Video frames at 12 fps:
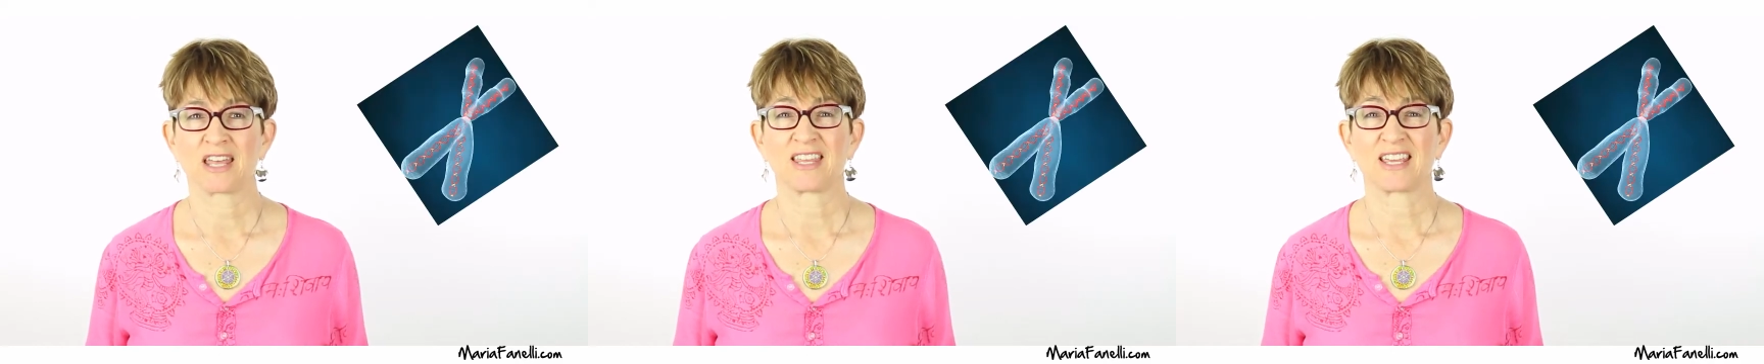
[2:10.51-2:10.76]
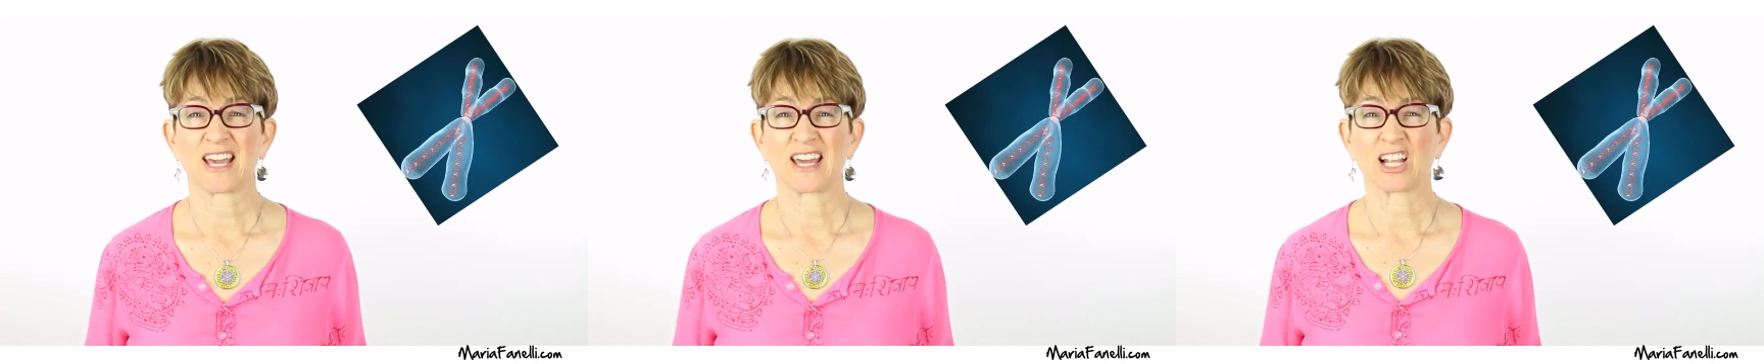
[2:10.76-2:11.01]

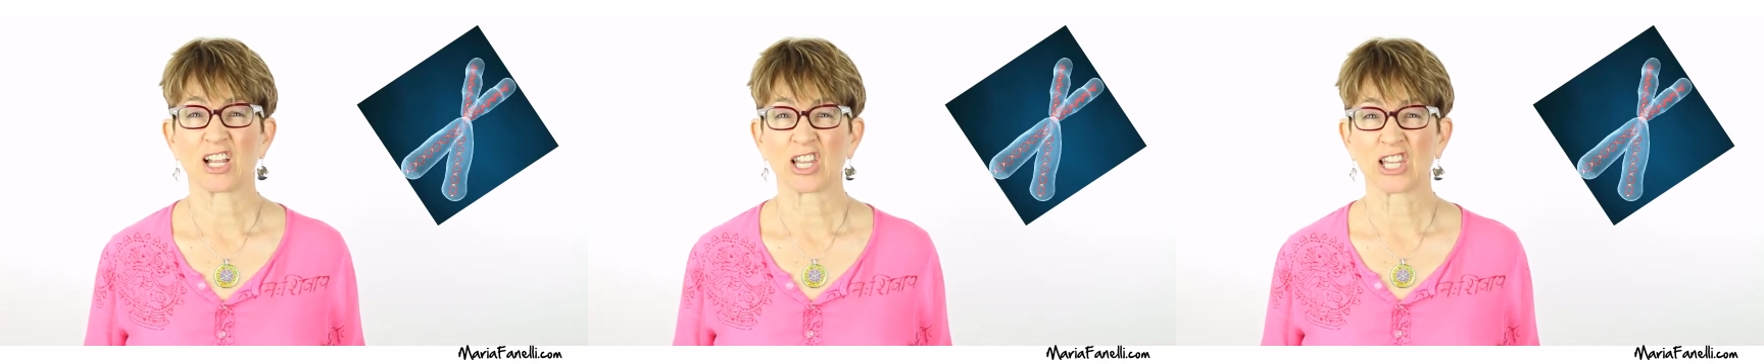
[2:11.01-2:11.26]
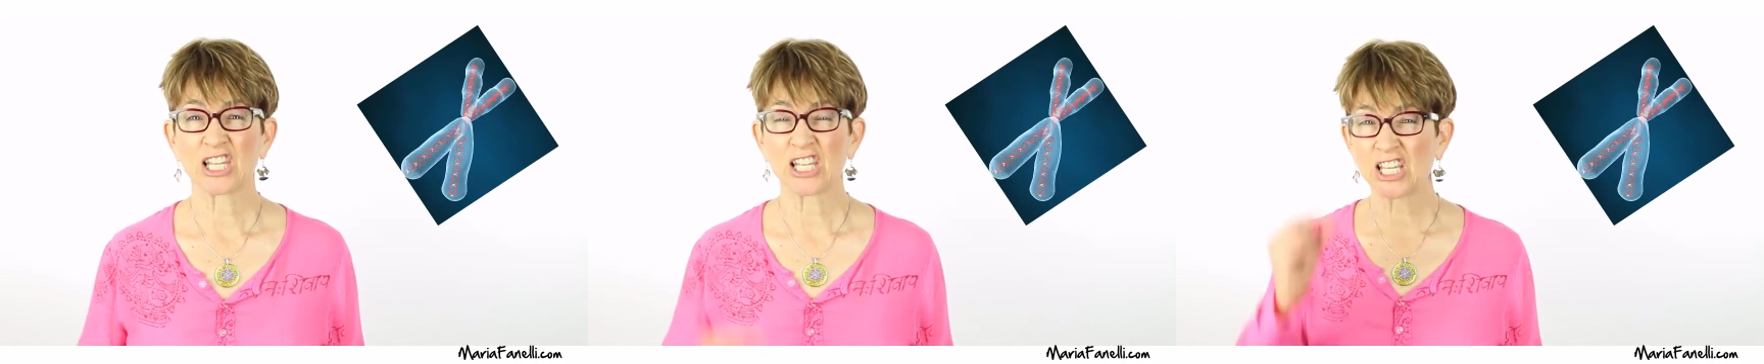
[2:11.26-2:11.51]
they get a
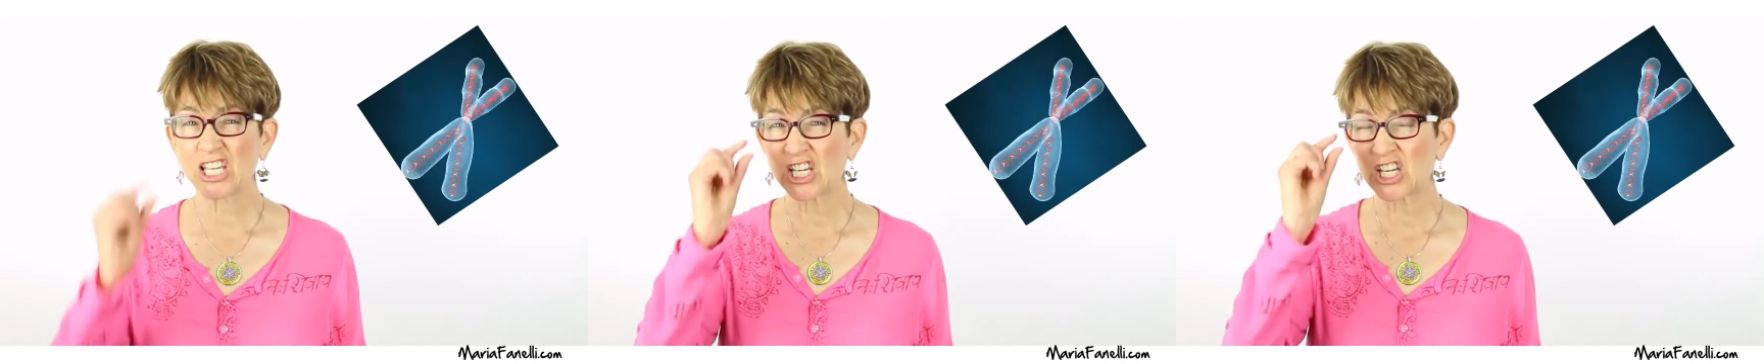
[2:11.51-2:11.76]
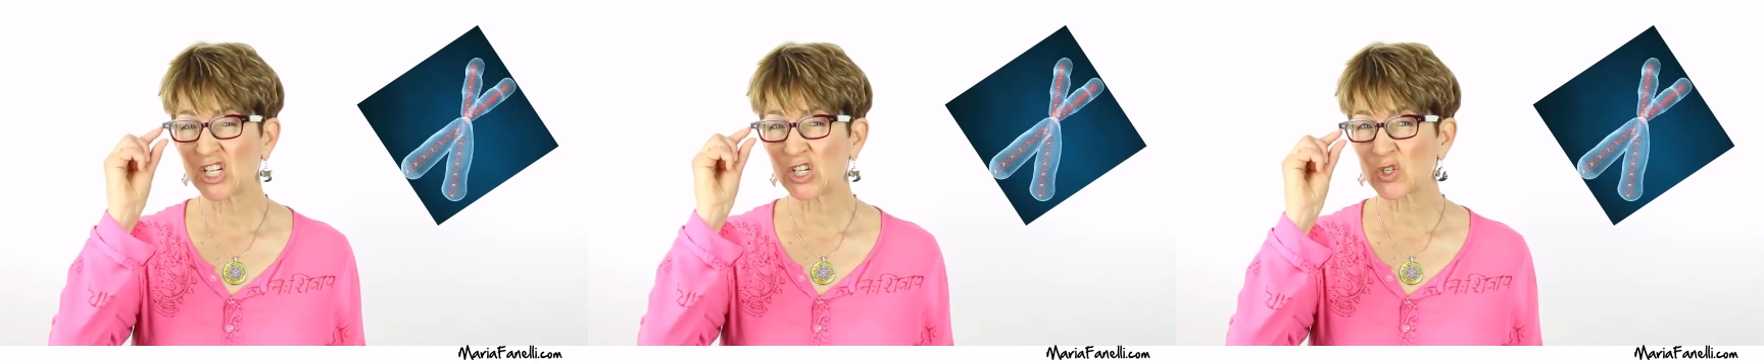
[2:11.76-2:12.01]

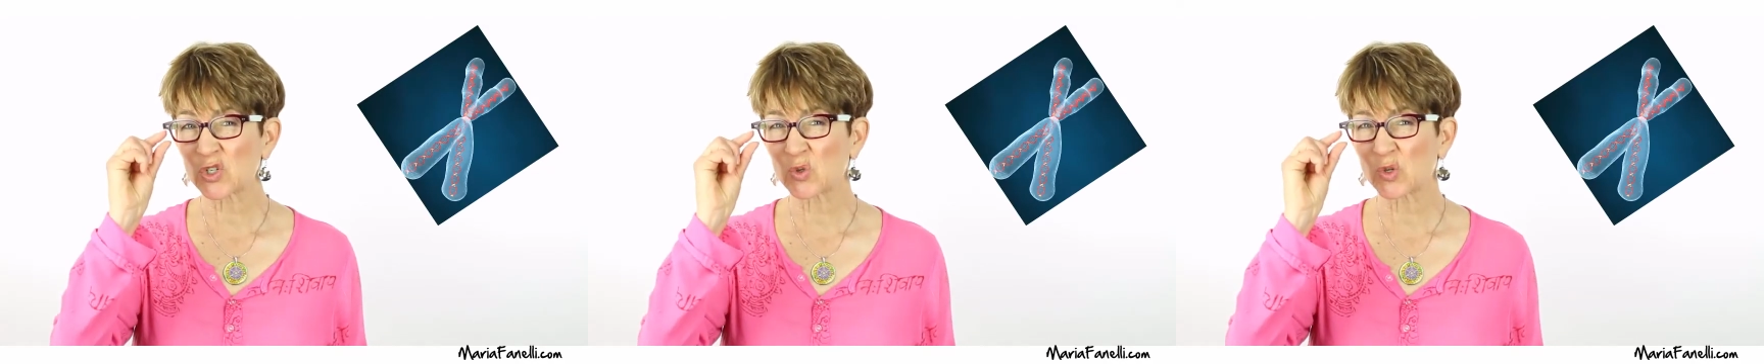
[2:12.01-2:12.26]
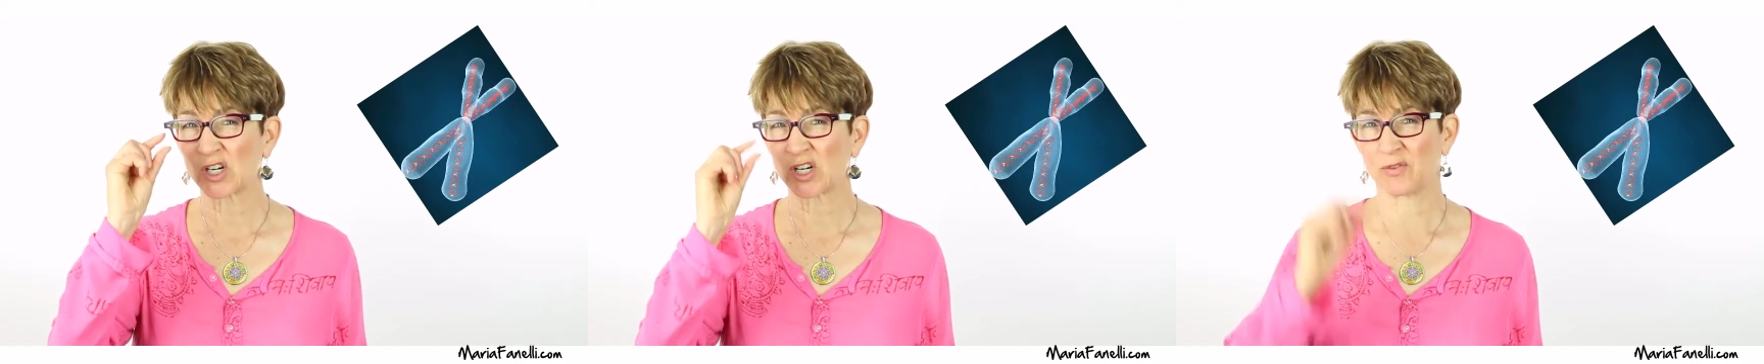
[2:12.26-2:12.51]
little
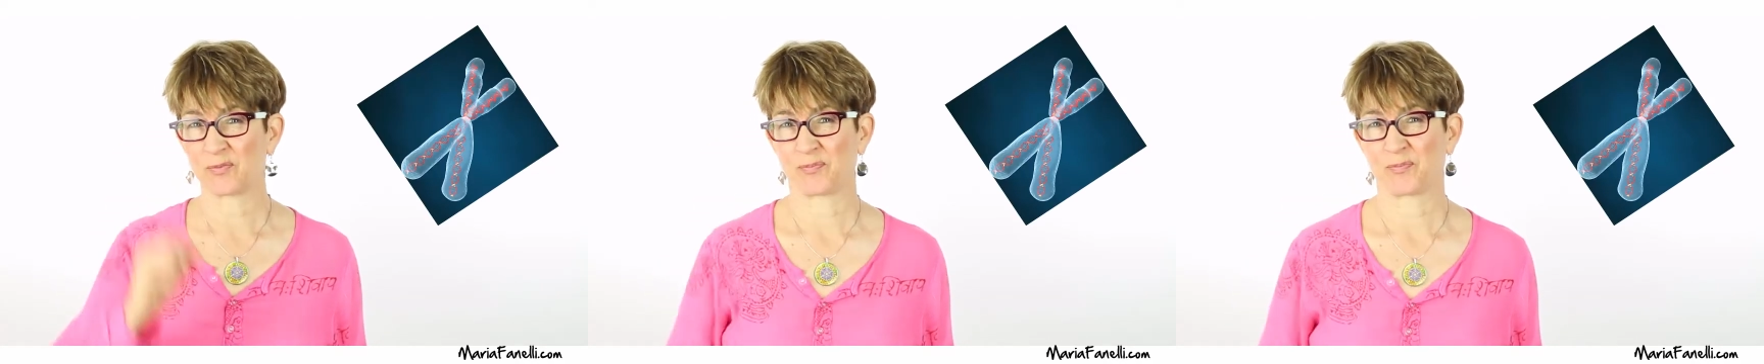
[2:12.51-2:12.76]
shorter.